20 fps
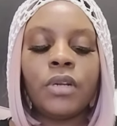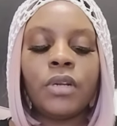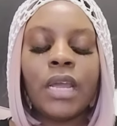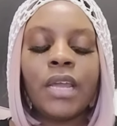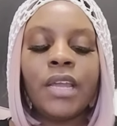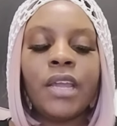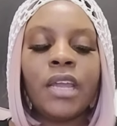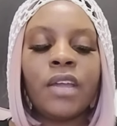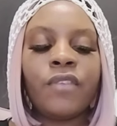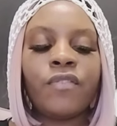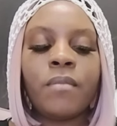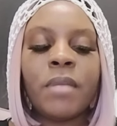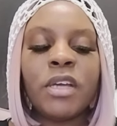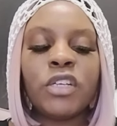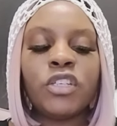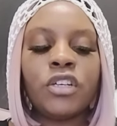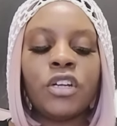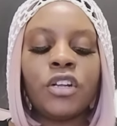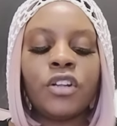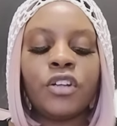They getting
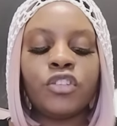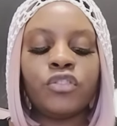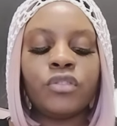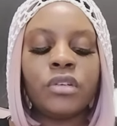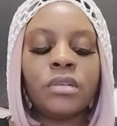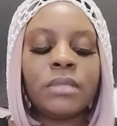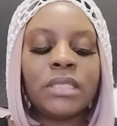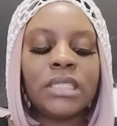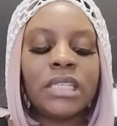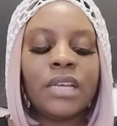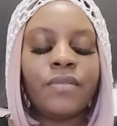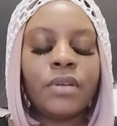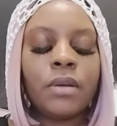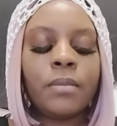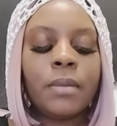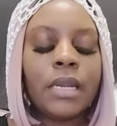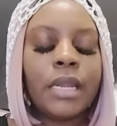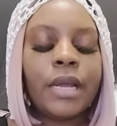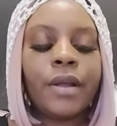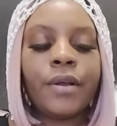information in their dreams that's giving
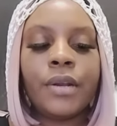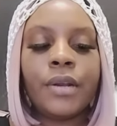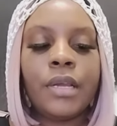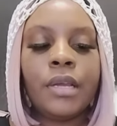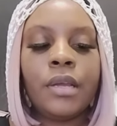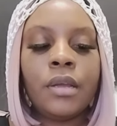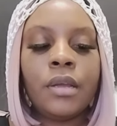them clarity.